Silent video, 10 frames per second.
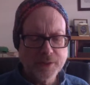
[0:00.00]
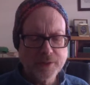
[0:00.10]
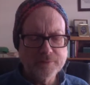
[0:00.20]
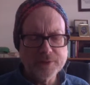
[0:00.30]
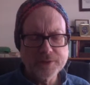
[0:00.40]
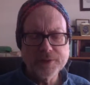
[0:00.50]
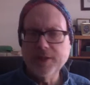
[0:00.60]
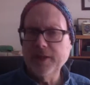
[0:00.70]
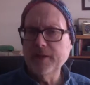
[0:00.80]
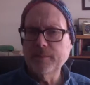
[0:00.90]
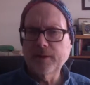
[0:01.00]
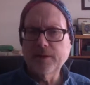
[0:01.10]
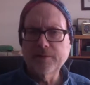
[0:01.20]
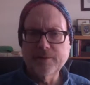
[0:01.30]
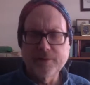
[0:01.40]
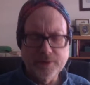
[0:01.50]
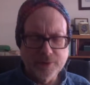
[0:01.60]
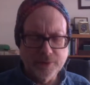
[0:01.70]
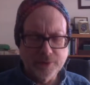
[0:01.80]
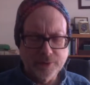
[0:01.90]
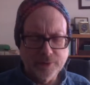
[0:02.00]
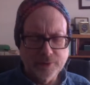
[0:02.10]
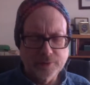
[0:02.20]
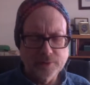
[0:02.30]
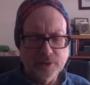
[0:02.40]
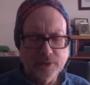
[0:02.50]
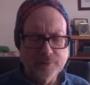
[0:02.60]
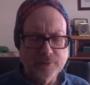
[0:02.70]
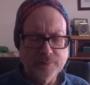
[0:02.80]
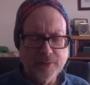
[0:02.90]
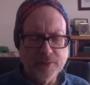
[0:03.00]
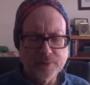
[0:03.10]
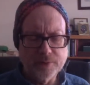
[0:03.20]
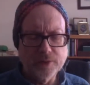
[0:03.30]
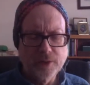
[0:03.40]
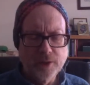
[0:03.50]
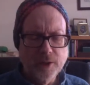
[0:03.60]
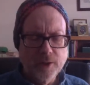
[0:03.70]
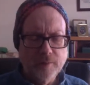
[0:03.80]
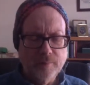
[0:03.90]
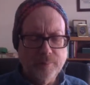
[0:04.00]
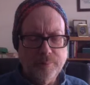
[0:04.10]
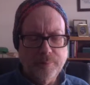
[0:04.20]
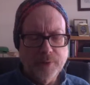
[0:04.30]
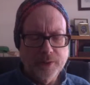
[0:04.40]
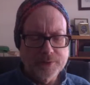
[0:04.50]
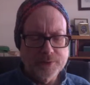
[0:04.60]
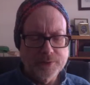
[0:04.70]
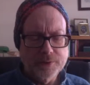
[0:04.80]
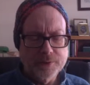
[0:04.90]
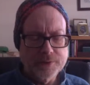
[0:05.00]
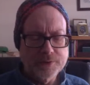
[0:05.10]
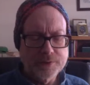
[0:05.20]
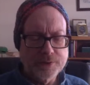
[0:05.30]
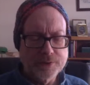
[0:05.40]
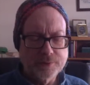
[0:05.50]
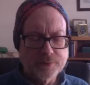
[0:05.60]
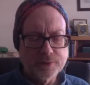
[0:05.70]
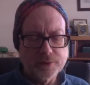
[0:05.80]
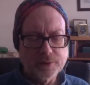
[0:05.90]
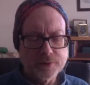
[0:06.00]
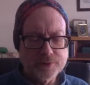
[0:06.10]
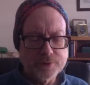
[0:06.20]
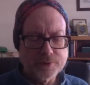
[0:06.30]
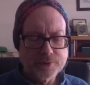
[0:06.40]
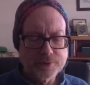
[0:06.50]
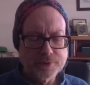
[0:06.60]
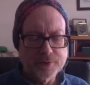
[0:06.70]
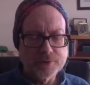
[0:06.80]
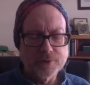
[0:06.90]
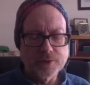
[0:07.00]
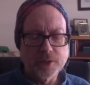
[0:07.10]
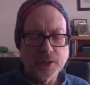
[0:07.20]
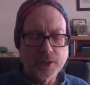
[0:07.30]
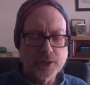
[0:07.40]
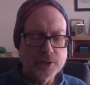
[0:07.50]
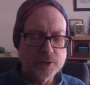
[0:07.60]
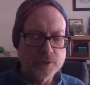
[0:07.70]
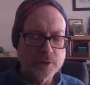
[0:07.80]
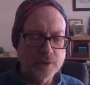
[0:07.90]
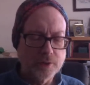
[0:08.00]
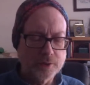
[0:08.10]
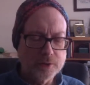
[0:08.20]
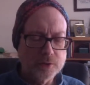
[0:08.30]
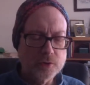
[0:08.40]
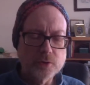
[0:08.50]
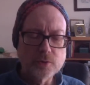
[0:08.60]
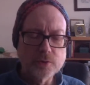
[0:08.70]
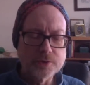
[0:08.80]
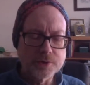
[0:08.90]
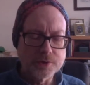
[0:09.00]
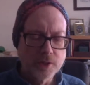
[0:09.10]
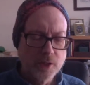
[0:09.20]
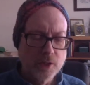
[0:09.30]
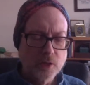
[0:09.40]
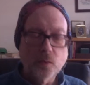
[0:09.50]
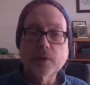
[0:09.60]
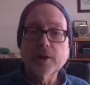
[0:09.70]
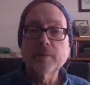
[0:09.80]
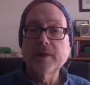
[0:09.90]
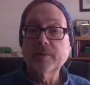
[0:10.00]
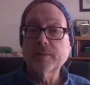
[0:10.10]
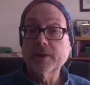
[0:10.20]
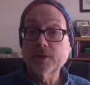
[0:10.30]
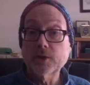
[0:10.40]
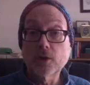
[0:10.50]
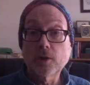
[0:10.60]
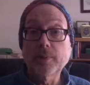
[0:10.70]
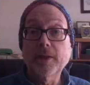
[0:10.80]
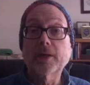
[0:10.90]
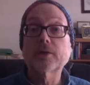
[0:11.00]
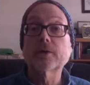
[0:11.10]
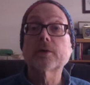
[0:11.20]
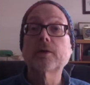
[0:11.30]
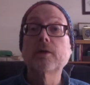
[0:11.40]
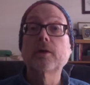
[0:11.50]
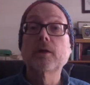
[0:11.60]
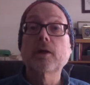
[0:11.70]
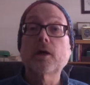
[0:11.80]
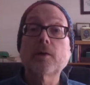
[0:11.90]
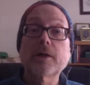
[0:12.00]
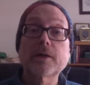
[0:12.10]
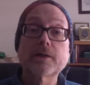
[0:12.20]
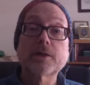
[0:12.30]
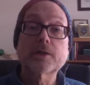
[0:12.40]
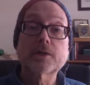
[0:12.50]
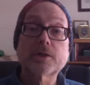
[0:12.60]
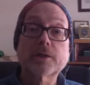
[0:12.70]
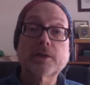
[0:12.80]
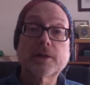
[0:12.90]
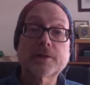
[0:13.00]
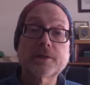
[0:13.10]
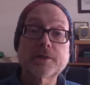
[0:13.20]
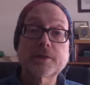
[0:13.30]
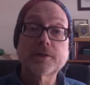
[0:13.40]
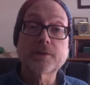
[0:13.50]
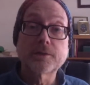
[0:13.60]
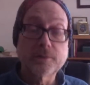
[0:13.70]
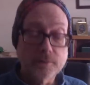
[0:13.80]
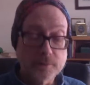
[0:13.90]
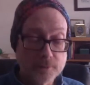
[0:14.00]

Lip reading: forget the name of the pattern, but this is the cluster stitch that I used when I made my shawl pattern. Oh, hey, Denisha, glad to see you.